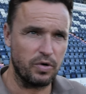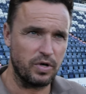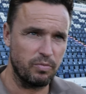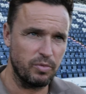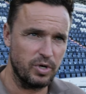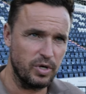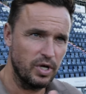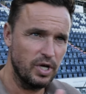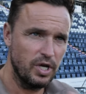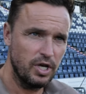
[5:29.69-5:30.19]

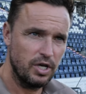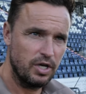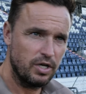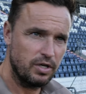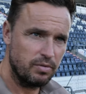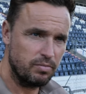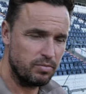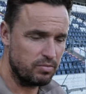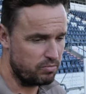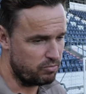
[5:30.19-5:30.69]
Can
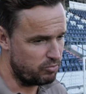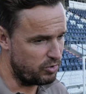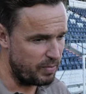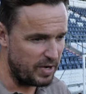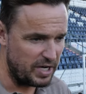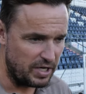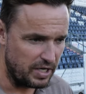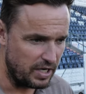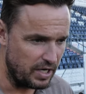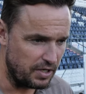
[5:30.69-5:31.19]
we
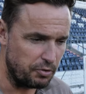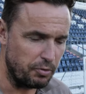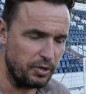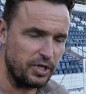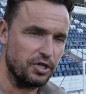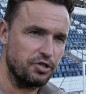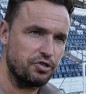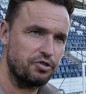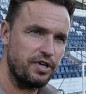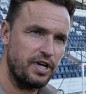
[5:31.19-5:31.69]
might need to
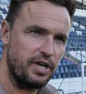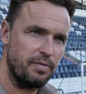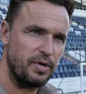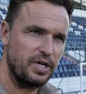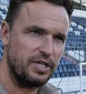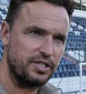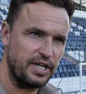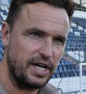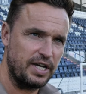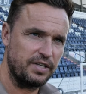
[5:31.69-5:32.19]
tweak our shape,
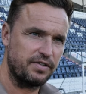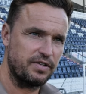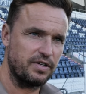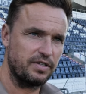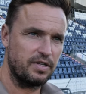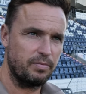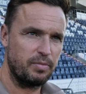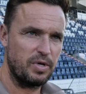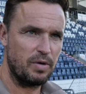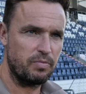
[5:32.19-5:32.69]
etc.,
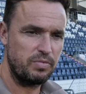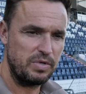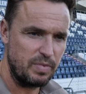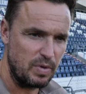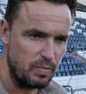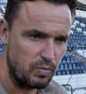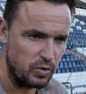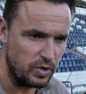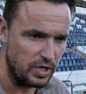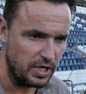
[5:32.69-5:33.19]
to be a wee
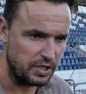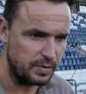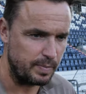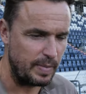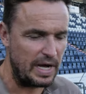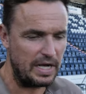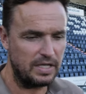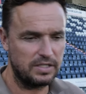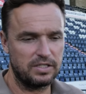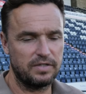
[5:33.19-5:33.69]
bit more
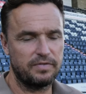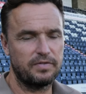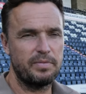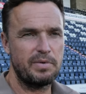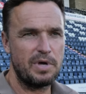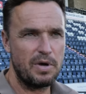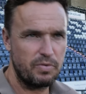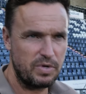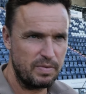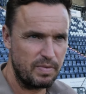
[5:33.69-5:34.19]
expansive, to
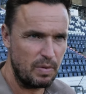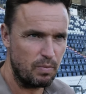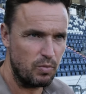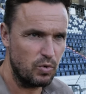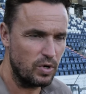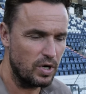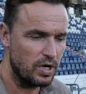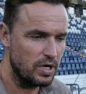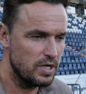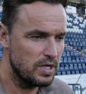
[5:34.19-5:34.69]
be a wee bit
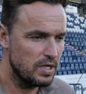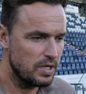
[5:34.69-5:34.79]
more